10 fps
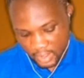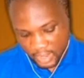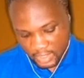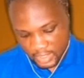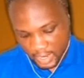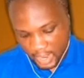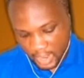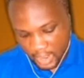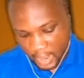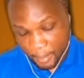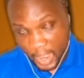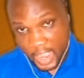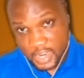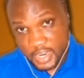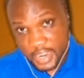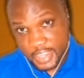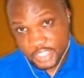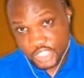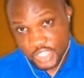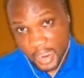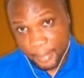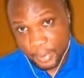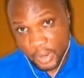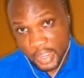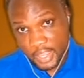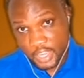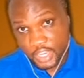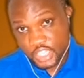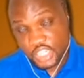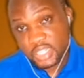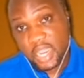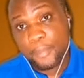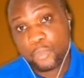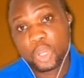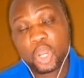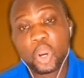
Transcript: And I'm adding a sharp. A sharp will